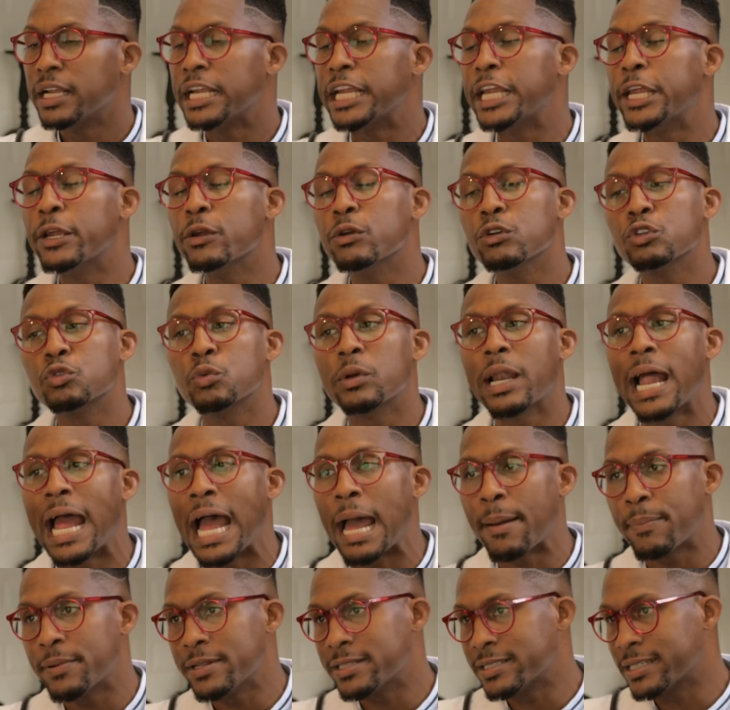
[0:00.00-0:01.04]
Here's what
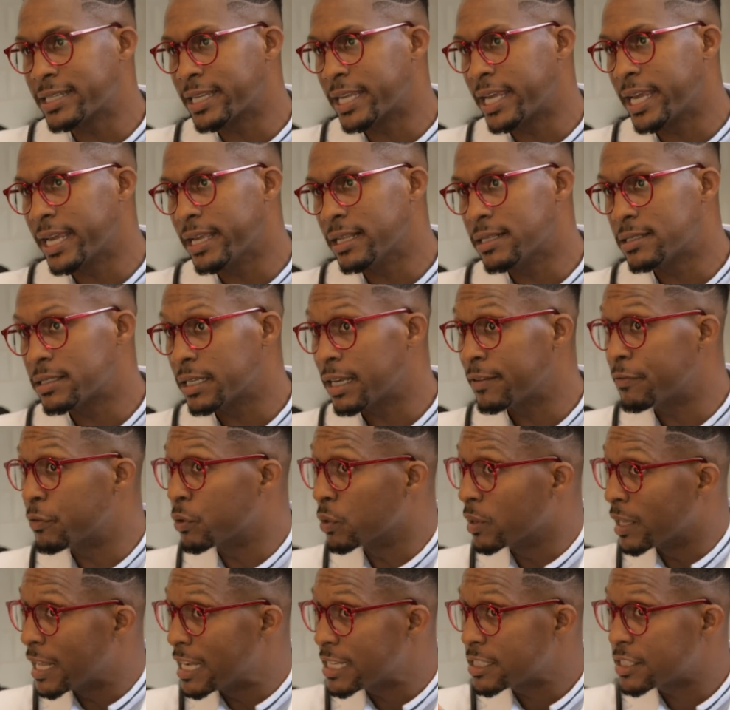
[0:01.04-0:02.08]
happens in kids. If
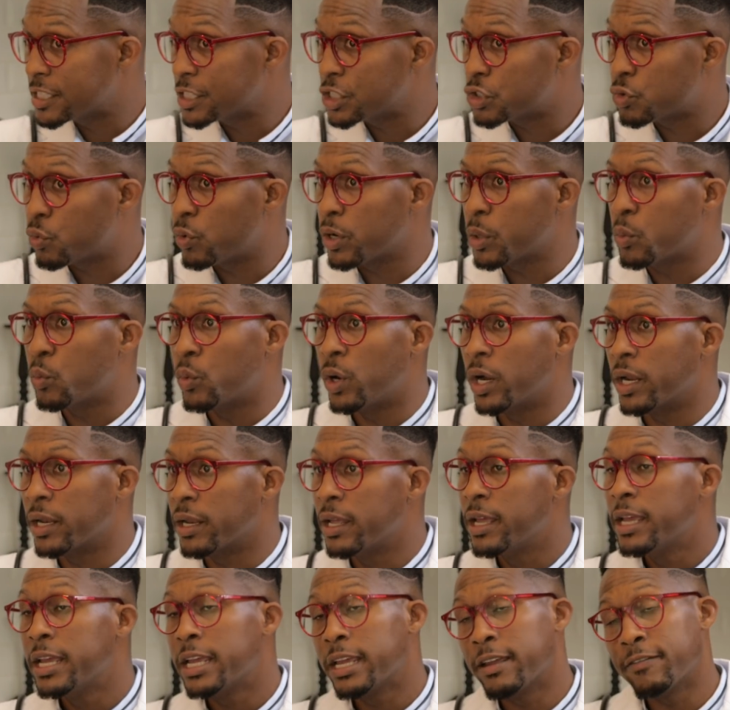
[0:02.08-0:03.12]
you're less than 21,
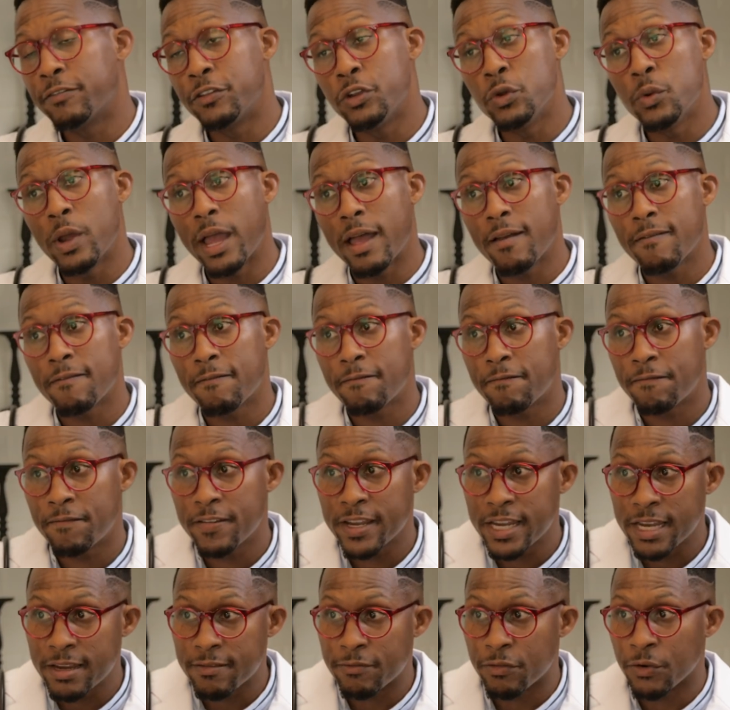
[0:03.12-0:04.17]
if you have
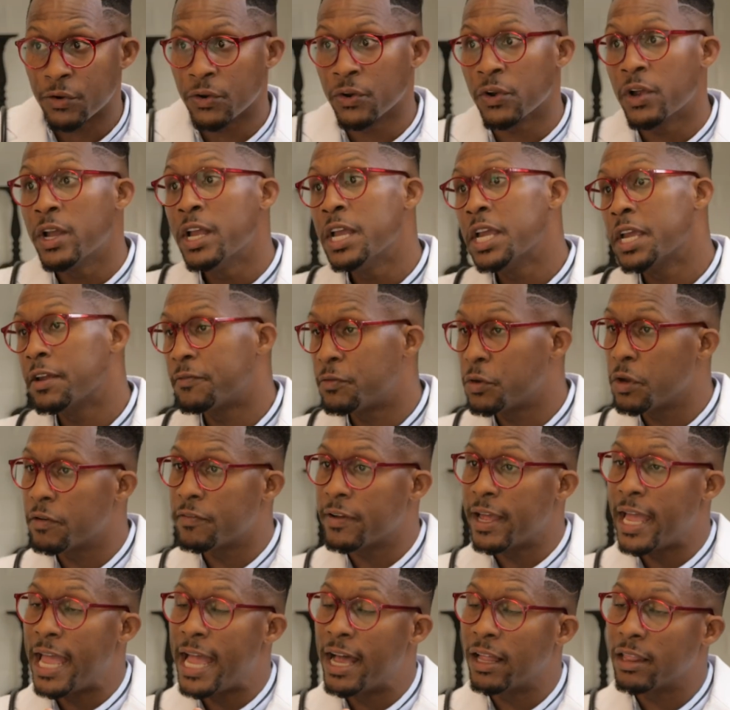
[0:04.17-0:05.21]
fever, if you
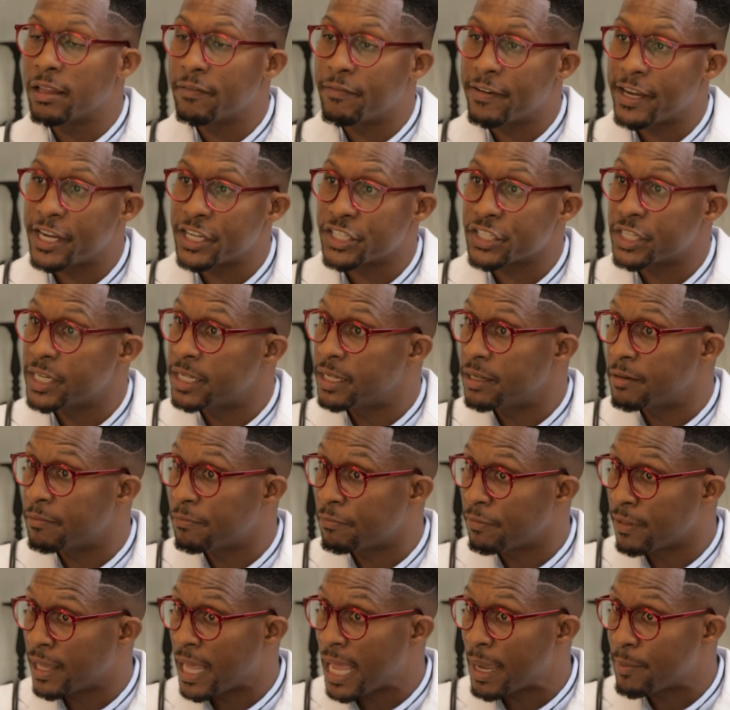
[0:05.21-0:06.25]
have elevation in
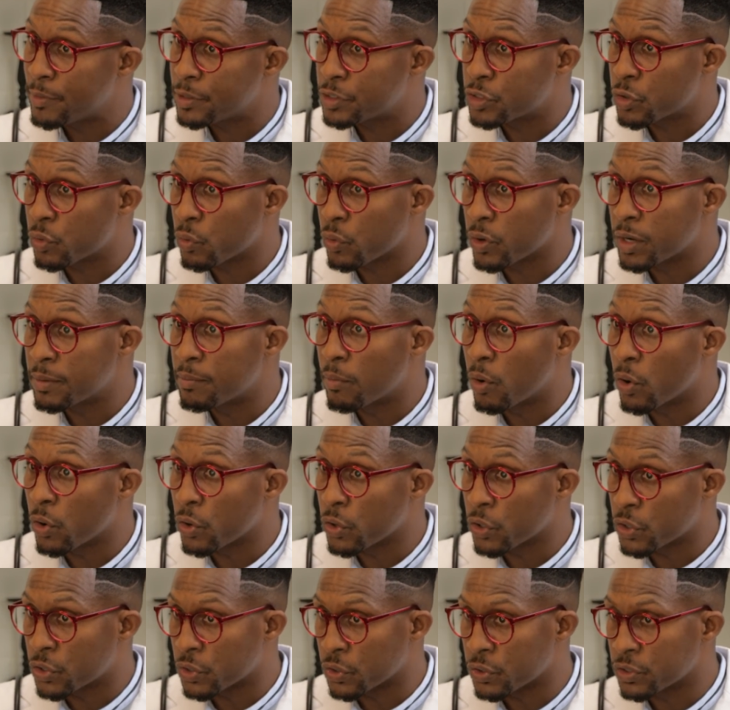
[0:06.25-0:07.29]
inflammatory
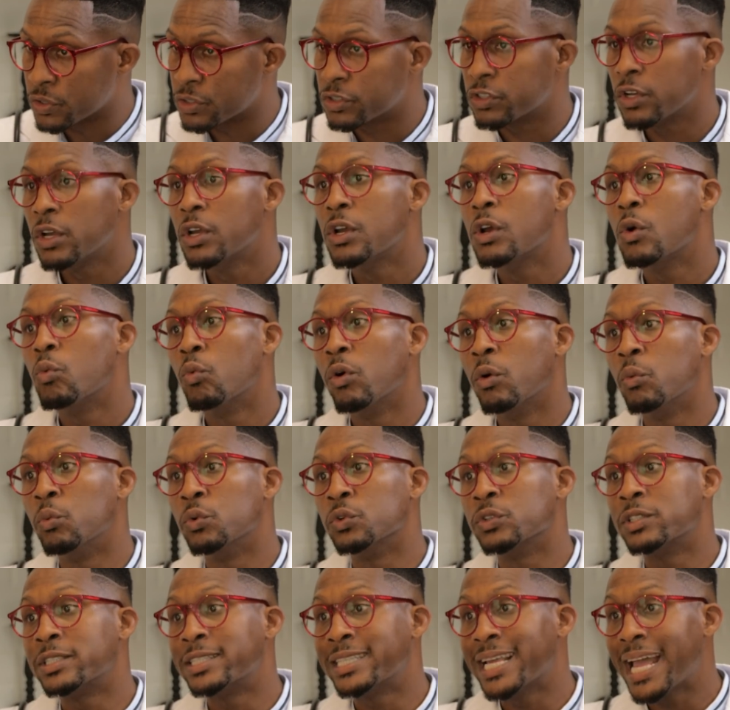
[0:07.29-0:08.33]
markers, what
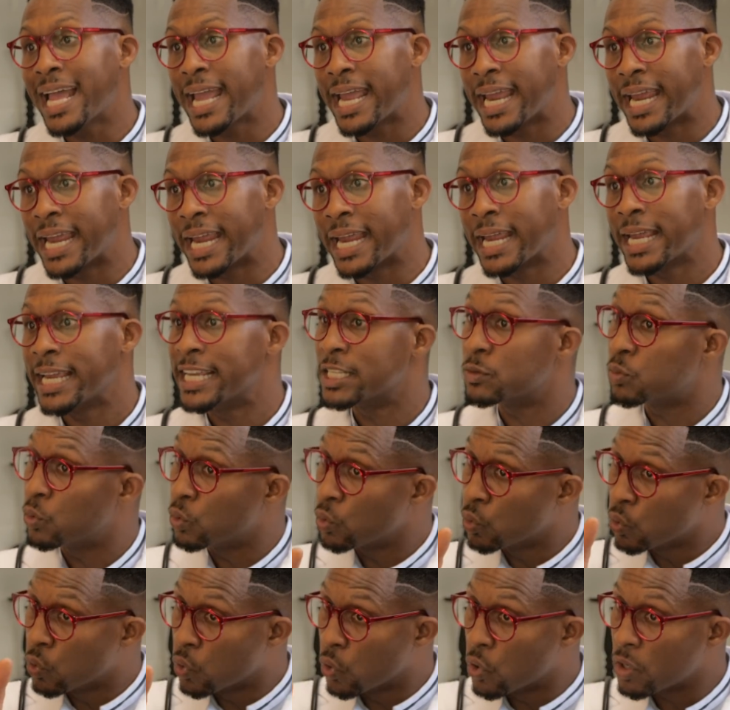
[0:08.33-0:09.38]
we'll say is we'll
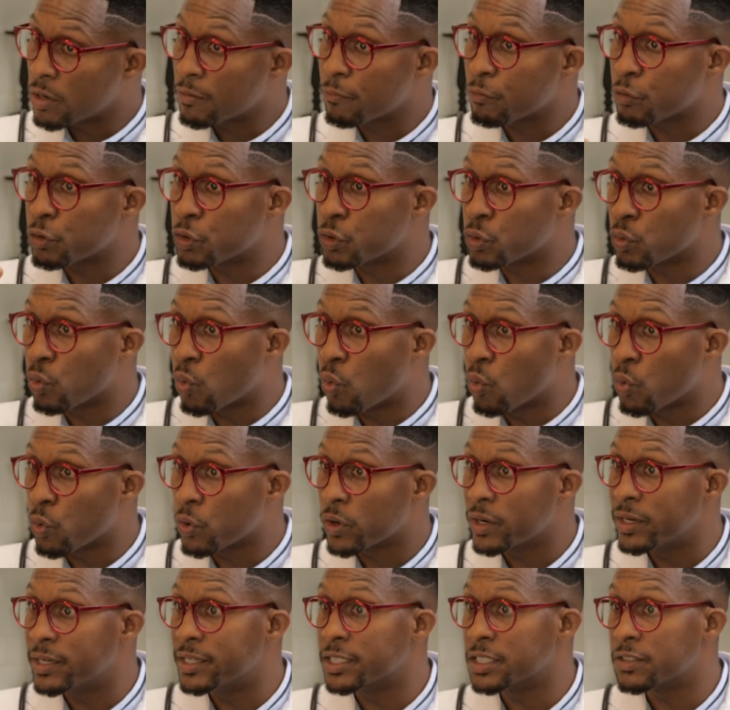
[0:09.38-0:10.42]
look for your
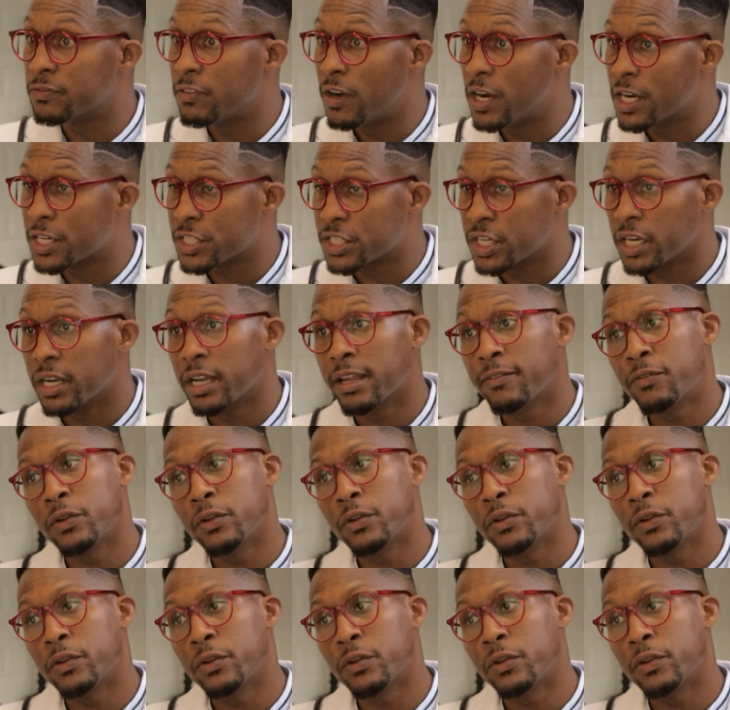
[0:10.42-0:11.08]
organ dysfunction.